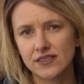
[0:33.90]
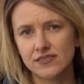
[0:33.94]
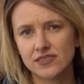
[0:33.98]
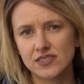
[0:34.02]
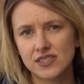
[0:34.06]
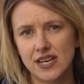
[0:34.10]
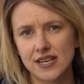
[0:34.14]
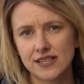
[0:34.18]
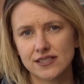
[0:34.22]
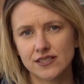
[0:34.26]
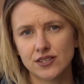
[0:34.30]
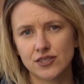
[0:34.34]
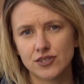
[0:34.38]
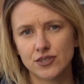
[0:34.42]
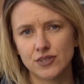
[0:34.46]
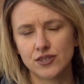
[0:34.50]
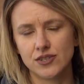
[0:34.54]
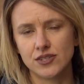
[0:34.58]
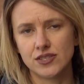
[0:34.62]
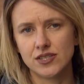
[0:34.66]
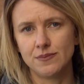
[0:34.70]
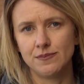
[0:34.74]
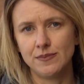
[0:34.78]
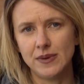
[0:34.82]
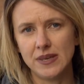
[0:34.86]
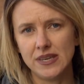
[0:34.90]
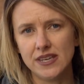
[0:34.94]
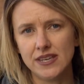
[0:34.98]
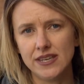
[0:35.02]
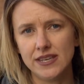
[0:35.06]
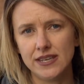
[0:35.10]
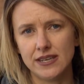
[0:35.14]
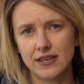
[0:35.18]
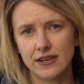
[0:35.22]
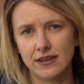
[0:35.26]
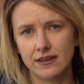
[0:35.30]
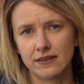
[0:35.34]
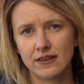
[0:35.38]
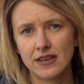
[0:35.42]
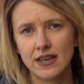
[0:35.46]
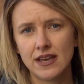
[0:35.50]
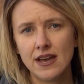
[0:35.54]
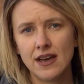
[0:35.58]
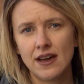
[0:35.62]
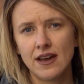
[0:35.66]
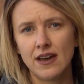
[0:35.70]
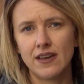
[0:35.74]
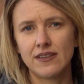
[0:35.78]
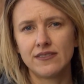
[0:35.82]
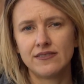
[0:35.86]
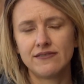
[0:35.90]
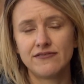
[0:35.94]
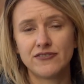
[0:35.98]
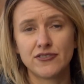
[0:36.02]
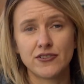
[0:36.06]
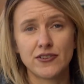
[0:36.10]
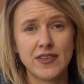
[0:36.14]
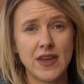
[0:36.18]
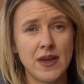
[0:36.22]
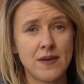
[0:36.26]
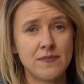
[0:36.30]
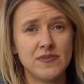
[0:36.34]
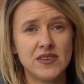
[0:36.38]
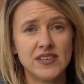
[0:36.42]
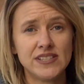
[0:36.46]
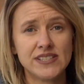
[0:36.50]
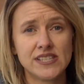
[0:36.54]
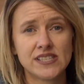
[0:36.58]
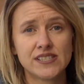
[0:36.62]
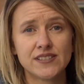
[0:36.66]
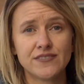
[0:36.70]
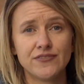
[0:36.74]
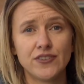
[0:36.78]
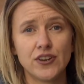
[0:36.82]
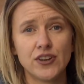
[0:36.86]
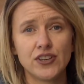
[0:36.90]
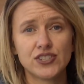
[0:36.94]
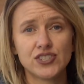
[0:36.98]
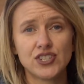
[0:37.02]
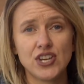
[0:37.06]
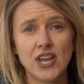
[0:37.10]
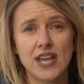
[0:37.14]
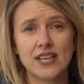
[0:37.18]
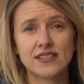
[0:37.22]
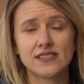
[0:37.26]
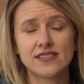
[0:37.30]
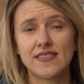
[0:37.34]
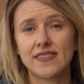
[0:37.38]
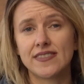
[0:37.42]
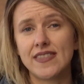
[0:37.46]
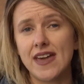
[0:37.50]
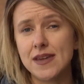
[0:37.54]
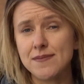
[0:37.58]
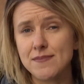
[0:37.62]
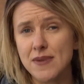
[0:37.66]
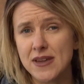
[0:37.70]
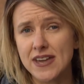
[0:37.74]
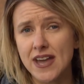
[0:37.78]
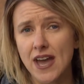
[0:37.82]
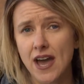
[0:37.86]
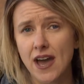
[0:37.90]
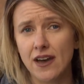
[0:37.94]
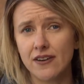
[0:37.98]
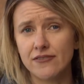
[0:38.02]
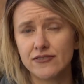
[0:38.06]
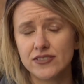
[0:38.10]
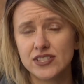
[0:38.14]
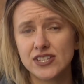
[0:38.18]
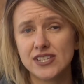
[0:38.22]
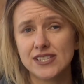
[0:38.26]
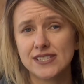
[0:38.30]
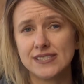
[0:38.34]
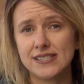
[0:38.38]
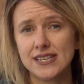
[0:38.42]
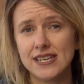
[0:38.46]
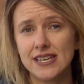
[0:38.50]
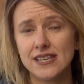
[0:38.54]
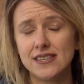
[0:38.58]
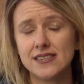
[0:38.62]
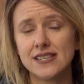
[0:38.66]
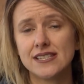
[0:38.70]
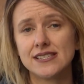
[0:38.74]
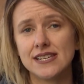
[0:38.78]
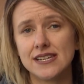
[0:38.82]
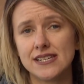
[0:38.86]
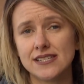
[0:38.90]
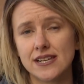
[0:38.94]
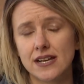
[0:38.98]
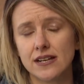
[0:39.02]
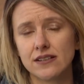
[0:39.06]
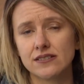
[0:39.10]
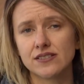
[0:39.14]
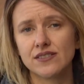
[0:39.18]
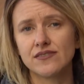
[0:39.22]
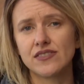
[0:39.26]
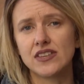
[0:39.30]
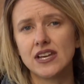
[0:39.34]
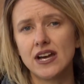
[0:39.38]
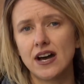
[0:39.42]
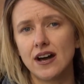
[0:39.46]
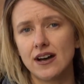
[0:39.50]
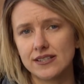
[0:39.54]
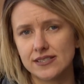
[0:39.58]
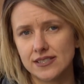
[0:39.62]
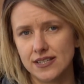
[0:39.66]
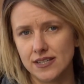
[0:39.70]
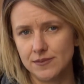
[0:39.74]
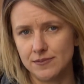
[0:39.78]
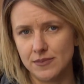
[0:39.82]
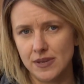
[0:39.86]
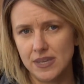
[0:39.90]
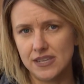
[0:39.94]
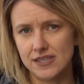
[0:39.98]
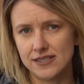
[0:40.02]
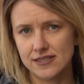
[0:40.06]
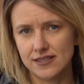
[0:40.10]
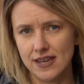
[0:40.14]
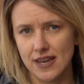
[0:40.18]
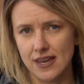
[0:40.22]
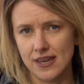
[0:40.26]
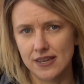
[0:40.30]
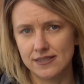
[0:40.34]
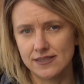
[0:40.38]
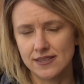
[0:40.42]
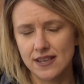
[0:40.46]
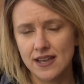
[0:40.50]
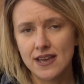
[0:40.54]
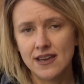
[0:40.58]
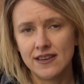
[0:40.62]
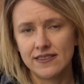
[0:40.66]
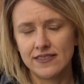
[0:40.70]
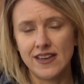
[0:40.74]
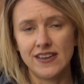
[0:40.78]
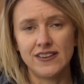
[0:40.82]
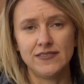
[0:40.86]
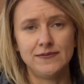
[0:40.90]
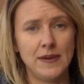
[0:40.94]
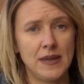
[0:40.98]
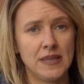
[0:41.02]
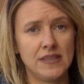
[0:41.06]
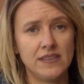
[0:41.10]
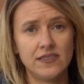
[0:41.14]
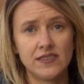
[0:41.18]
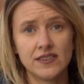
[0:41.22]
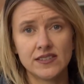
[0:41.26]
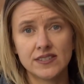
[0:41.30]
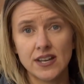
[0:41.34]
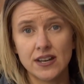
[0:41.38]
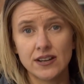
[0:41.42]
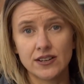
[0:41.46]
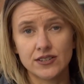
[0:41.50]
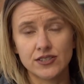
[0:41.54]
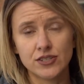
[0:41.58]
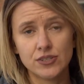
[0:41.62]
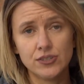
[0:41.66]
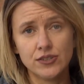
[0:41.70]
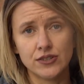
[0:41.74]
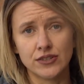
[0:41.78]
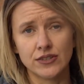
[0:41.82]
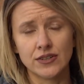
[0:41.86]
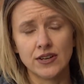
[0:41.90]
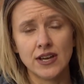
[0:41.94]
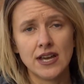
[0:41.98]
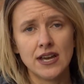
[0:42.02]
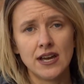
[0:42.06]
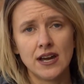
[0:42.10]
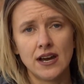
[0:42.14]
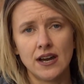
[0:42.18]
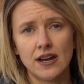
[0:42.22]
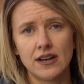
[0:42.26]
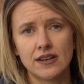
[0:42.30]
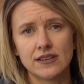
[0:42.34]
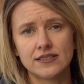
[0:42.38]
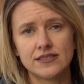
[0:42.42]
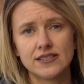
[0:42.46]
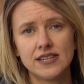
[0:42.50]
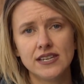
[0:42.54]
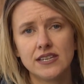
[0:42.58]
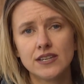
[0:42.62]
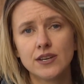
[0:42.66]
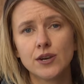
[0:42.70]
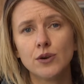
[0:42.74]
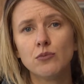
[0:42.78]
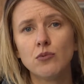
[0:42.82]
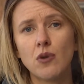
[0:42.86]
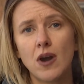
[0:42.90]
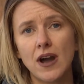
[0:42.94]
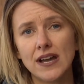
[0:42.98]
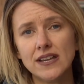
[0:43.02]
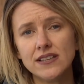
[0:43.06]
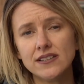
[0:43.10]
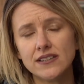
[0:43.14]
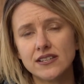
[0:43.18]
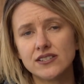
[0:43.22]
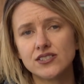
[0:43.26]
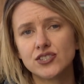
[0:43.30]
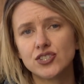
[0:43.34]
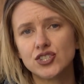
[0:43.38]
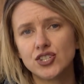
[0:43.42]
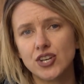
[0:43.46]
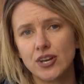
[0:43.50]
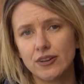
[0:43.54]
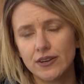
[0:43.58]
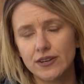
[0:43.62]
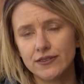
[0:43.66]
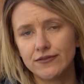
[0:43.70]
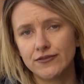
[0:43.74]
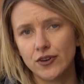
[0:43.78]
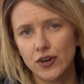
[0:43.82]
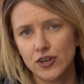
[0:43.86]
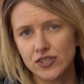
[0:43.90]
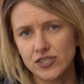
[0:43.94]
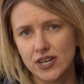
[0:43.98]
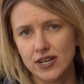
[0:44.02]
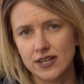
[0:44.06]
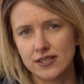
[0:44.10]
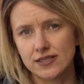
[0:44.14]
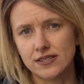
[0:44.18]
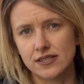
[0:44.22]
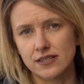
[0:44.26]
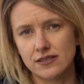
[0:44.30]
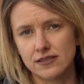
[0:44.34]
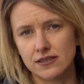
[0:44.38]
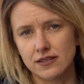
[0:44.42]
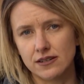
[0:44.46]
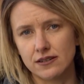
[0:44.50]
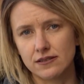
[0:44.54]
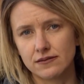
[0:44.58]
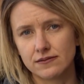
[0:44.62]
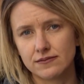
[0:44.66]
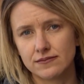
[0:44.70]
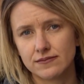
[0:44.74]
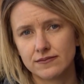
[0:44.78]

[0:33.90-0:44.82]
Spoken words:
of Saskatoon to be here. For them, this is the first chance they may have to see the details of the RCMP's case. They've been in the dark too. Tika White is Sheree Fertuck's sister.